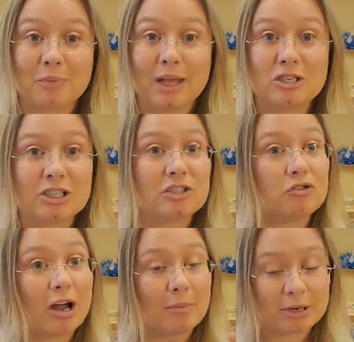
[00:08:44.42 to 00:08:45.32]
just
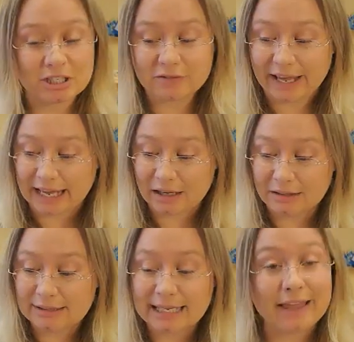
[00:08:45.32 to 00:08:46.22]
draw a bunch of
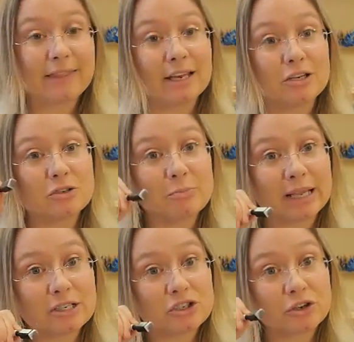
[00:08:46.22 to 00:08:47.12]
angles and then
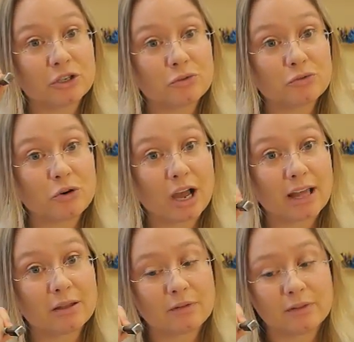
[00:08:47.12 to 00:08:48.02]
make sure you
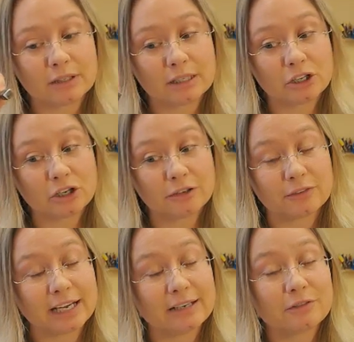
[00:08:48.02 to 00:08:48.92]
draw the little curved
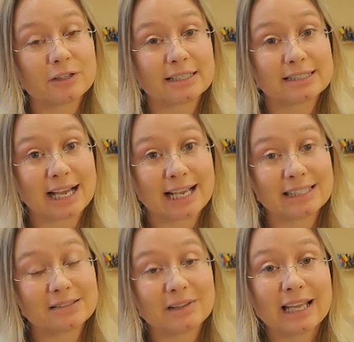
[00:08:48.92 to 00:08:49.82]
line for the size
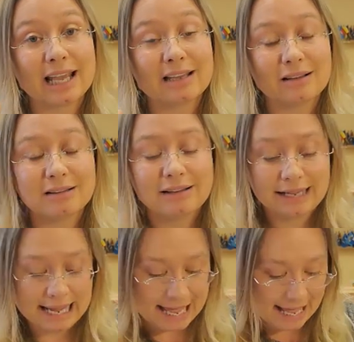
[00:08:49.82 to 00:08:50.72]
of the angle
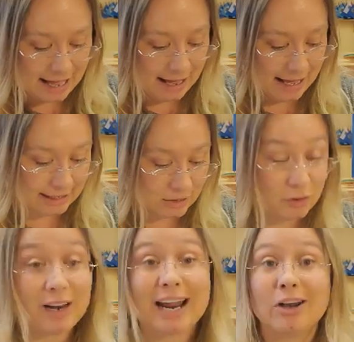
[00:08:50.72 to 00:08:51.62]
so
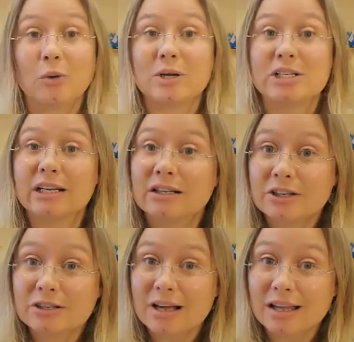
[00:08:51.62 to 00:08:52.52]
that I know which angle
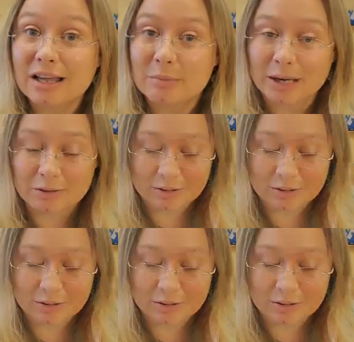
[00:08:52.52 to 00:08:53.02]
you're talking about.